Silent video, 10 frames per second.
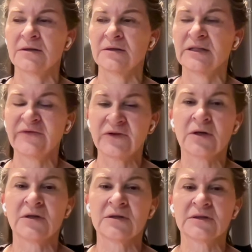
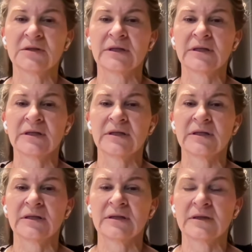difficult
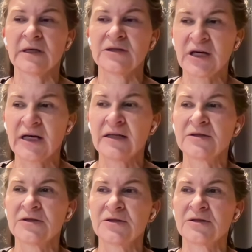a
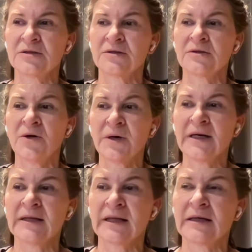challenge
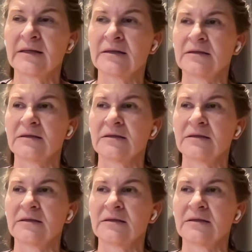knowing that